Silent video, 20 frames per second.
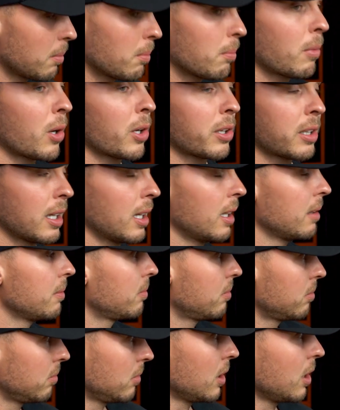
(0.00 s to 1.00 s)
market
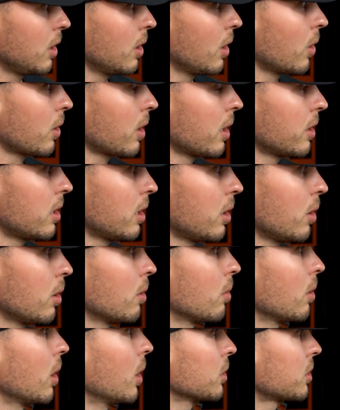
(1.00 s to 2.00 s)
continue to
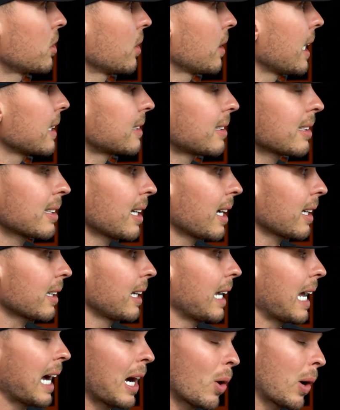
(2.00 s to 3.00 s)
rose. So that's
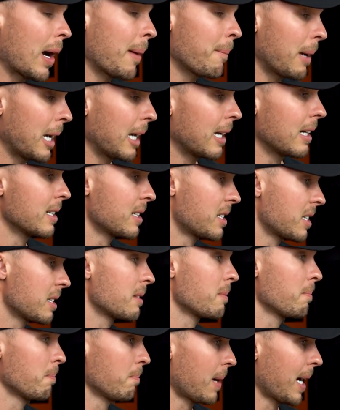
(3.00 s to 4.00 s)
exactly how I manage
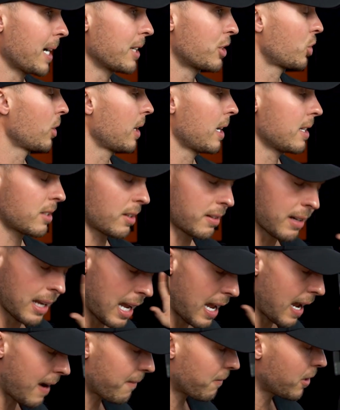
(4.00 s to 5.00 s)
my trades on
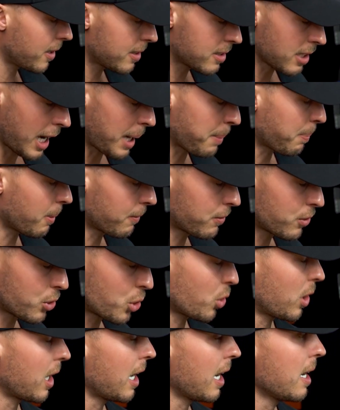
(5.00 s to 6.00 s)
every type of
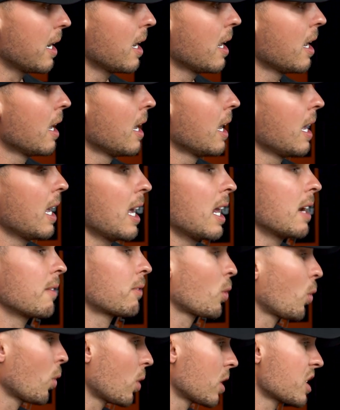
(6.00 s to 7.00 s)
trade. And of
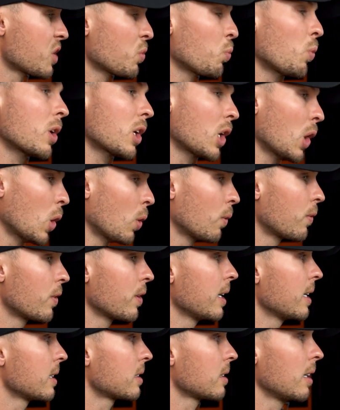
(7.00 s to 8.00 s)
course, we'll go over
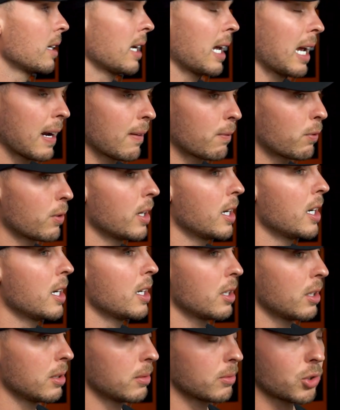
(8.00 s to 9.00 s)
this on
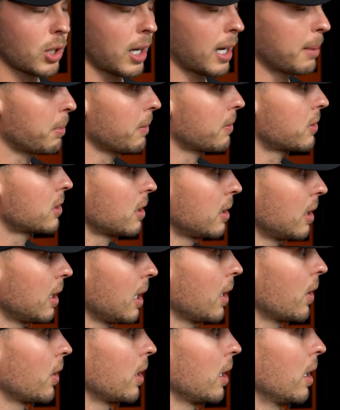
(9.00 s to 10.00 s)
every type of
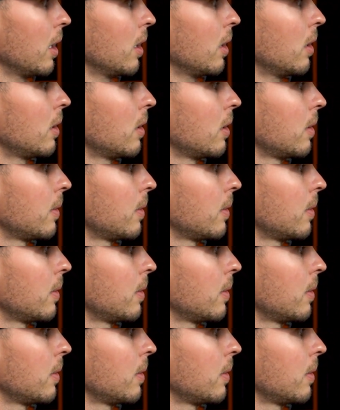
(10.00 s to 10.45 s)
scenario.